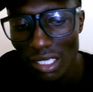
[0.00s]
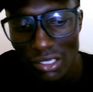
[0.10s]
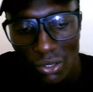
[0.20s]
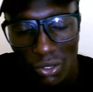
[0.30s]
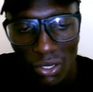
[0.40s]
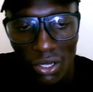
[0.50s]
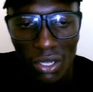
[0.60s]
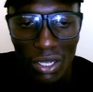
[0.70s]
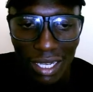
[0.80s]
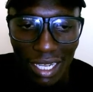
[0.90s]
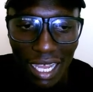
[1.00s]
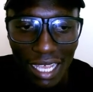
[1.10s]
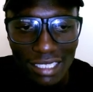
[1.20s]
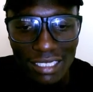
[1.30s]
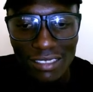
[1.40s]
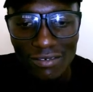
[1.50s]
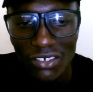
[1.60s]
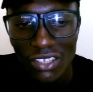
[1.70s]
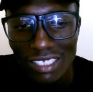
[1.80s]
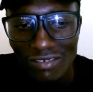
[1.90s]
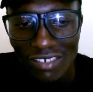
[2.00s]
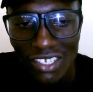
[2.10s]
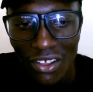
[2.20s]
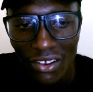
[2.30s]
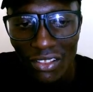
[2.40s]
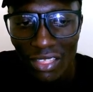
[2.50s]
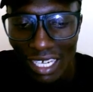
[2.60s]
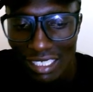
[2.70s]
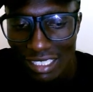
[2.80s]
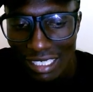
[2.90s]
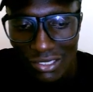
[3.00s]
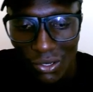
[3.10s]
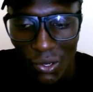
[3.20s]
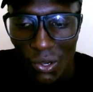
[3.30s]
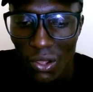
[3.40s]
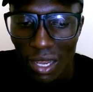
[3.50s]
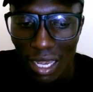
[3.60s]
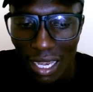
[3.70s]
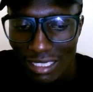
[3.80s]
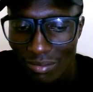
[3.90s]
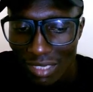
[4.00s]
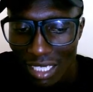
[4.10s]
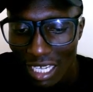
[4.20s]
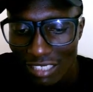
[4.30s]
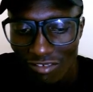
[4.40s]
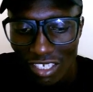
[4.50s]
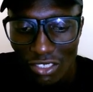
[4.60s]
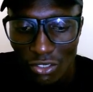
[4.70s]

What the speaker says: So guys, for this video that is it. So let's meet in the next video. So